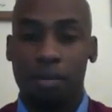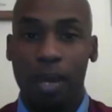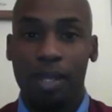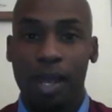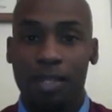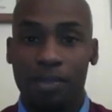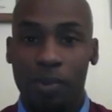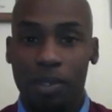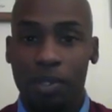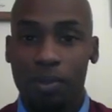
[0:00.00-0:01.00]
bright lights
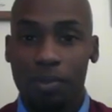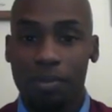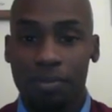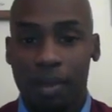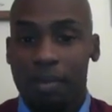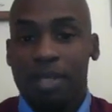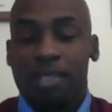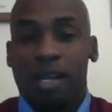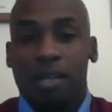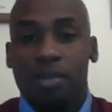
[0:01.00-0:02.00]
on you. I mean, it's
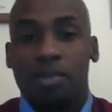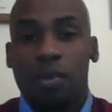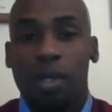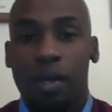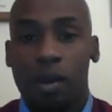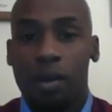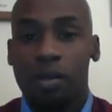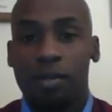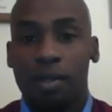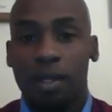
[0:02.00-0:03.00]
not unusual at
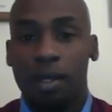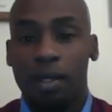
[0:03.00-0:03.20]
all.